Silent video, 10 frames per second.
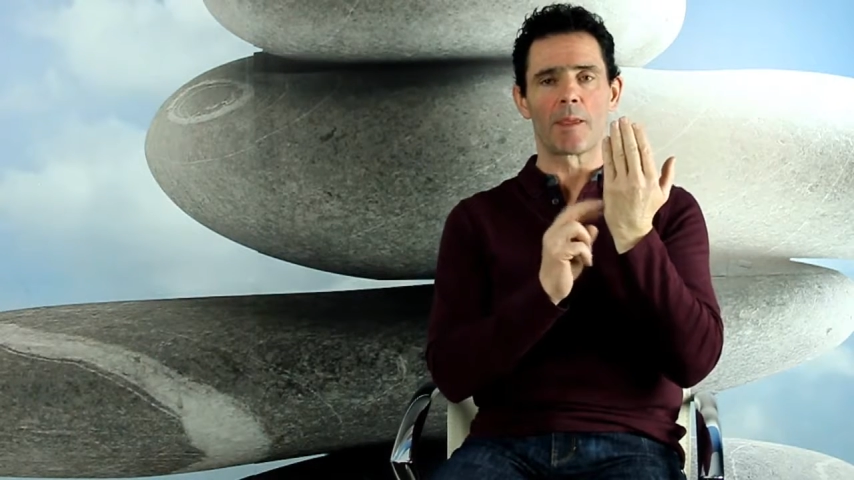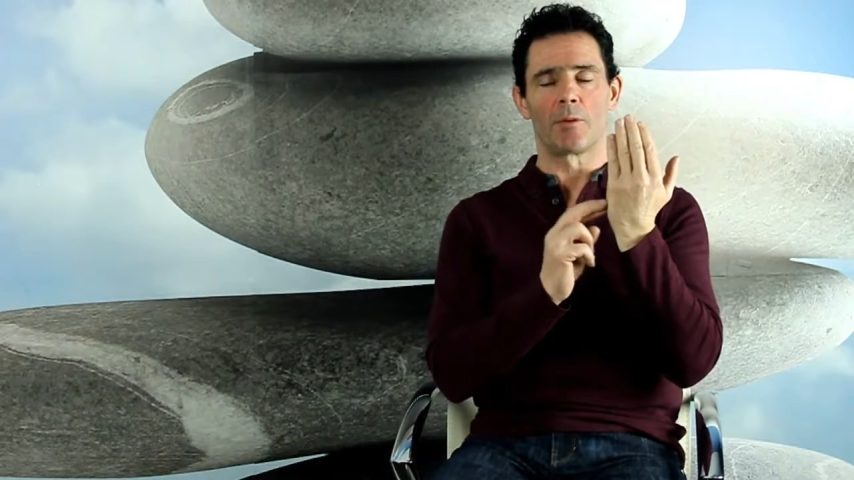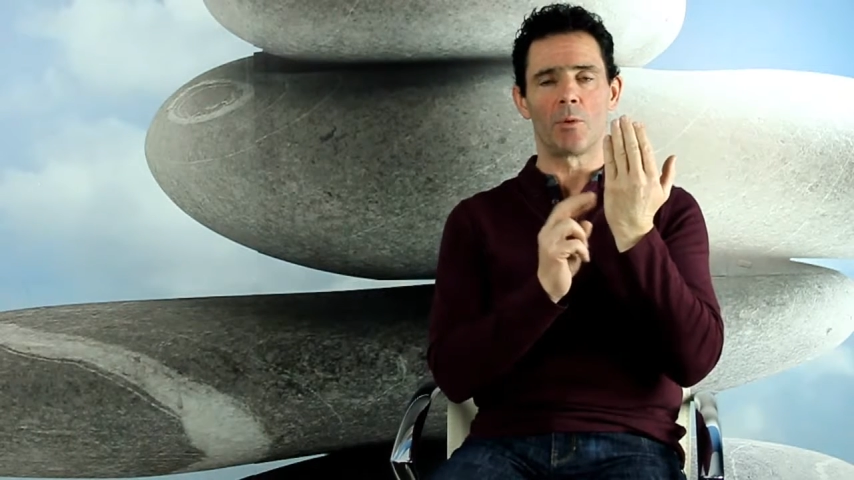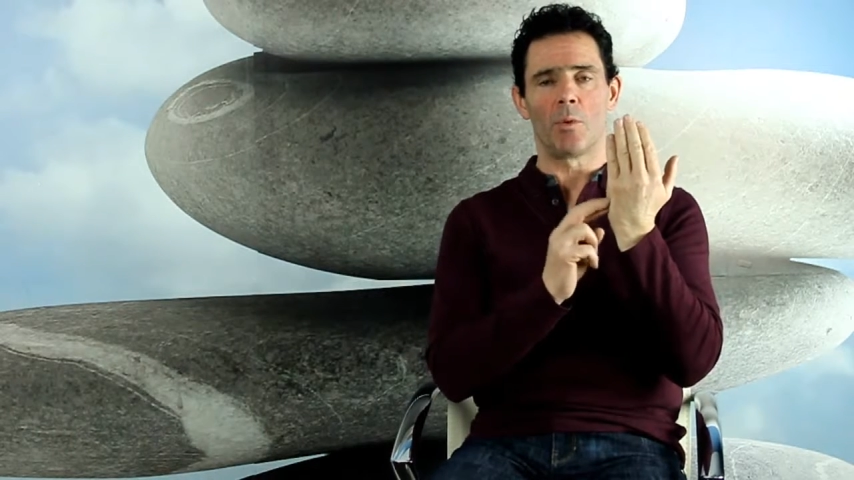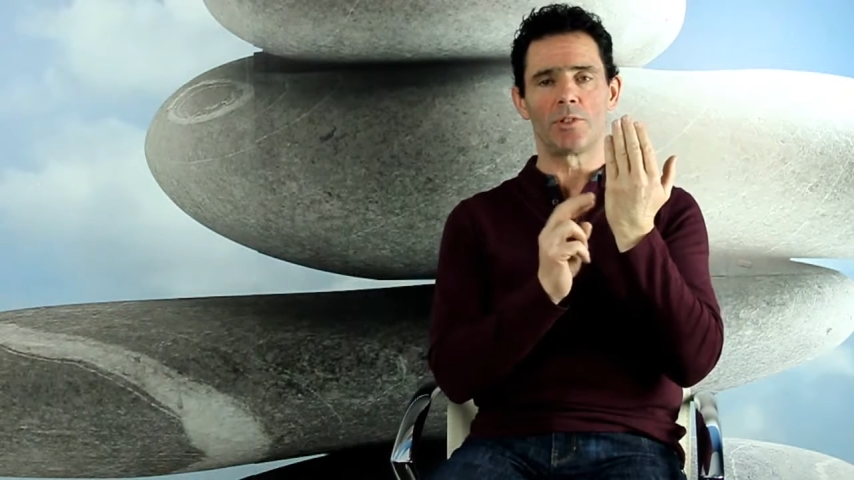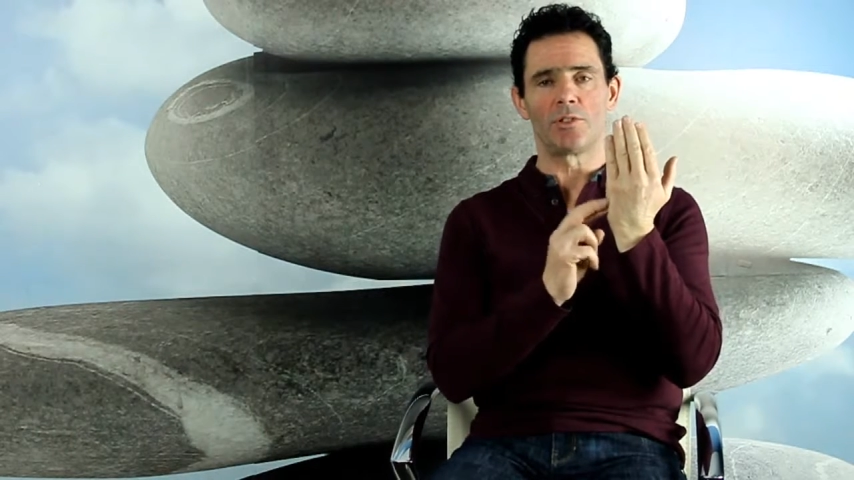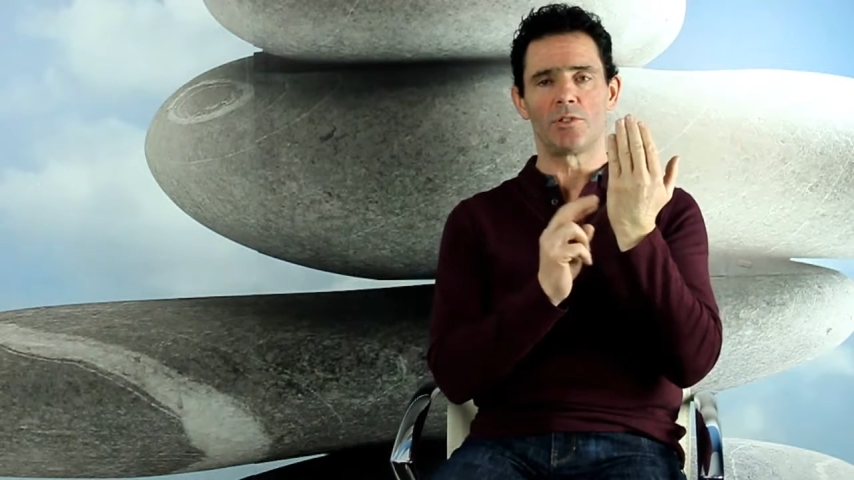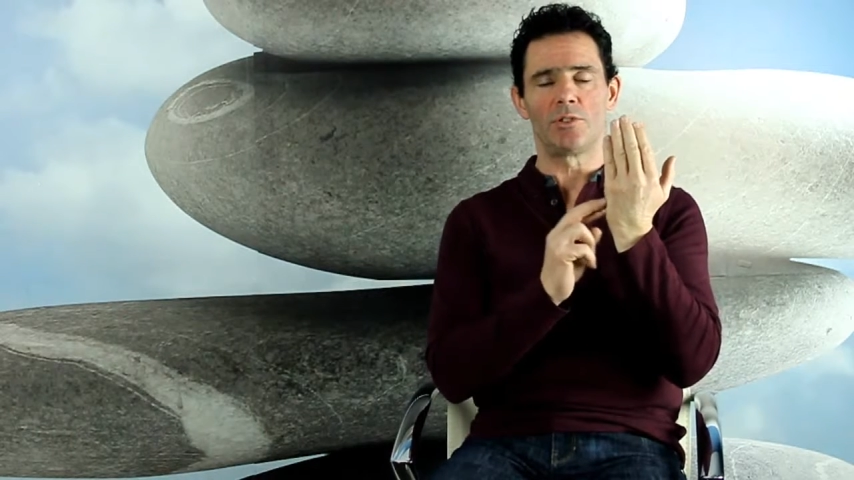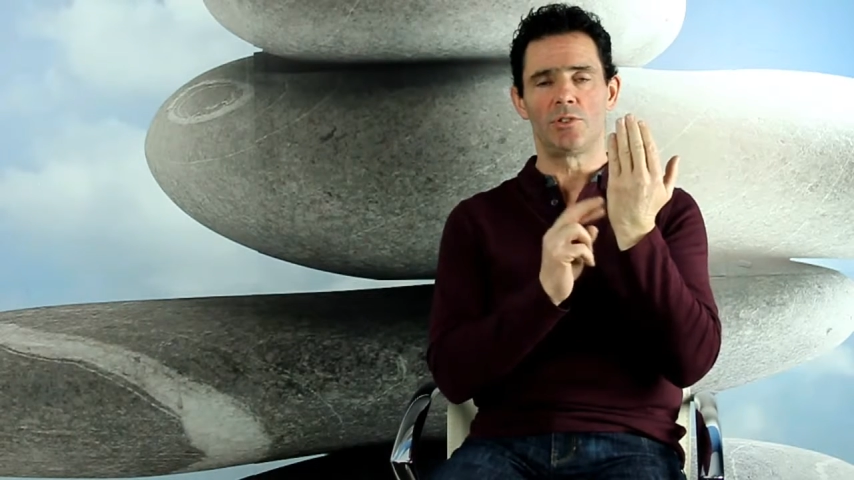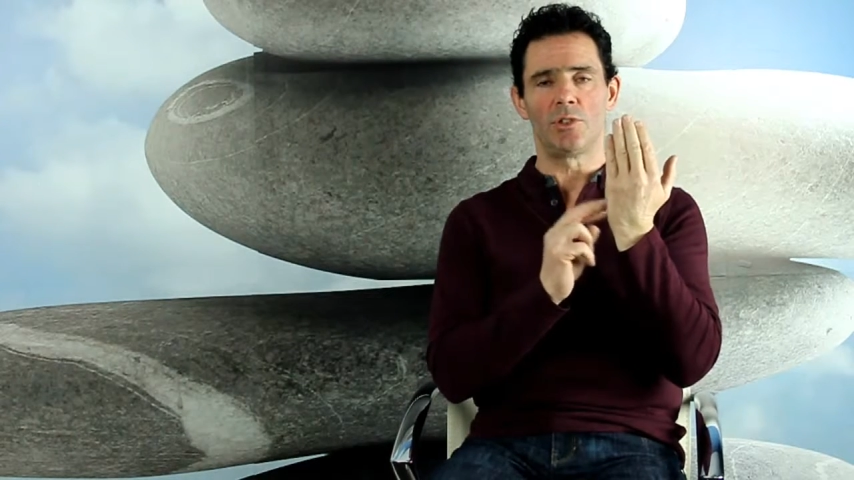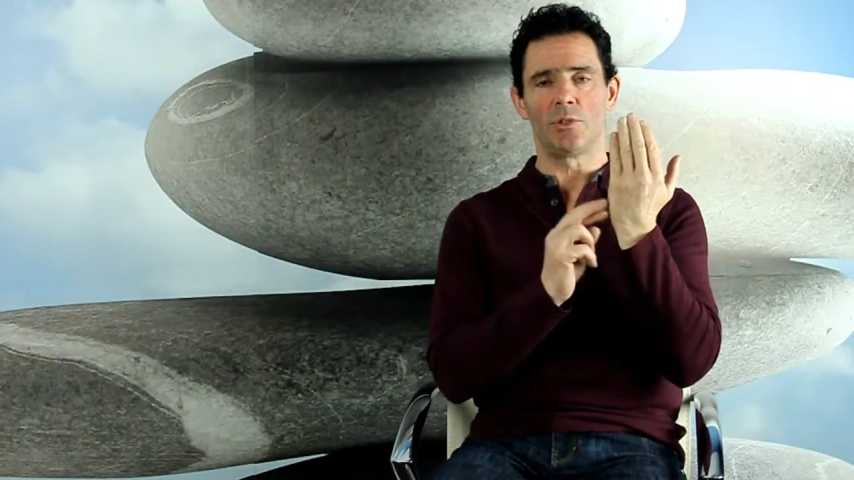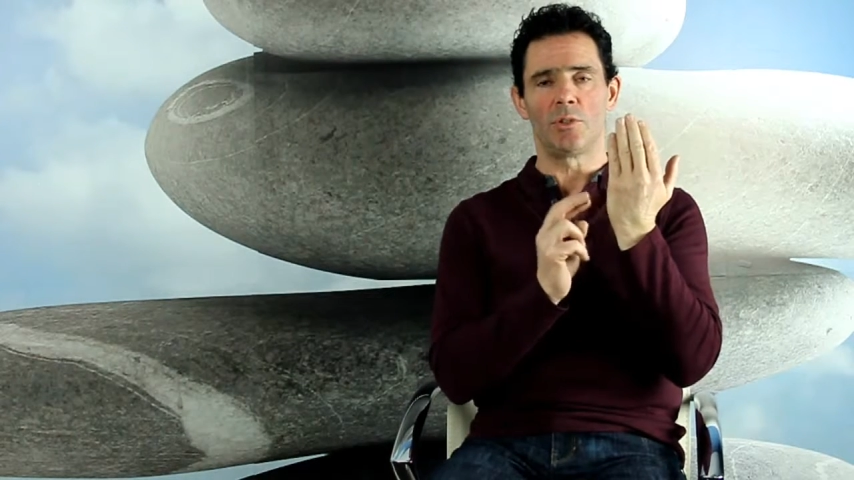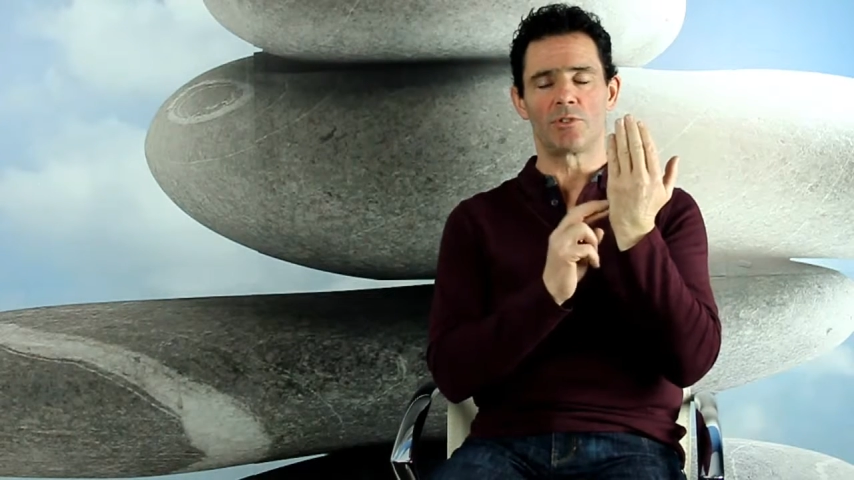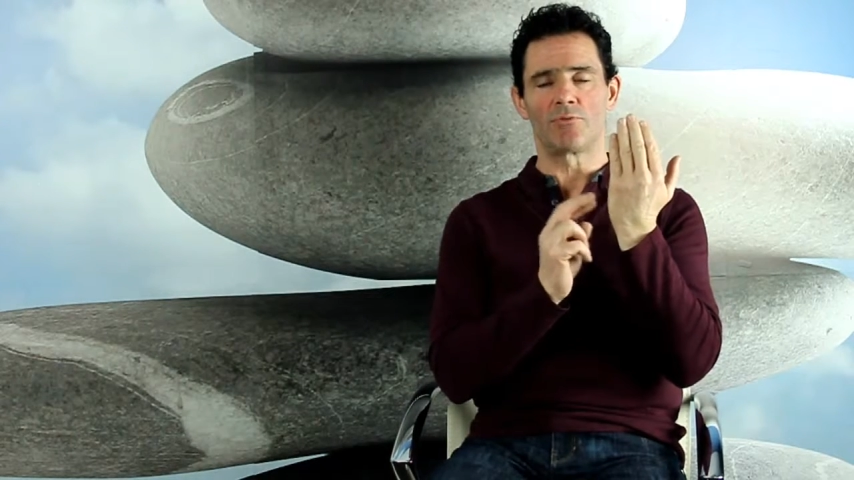What I want you to do is